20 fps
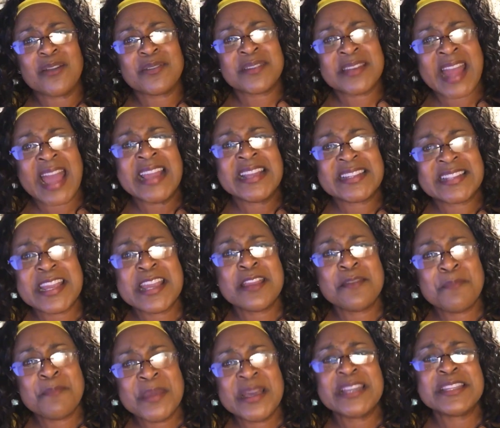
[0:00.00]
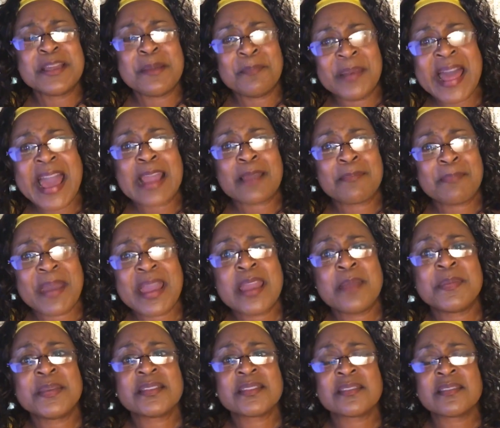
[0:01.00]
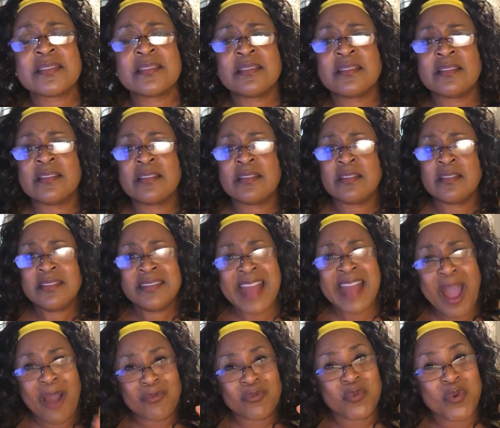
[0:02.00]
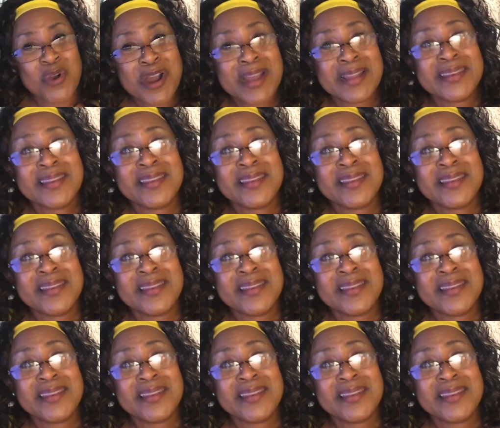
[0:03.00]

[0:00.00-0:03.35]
19 million black babies. Not one.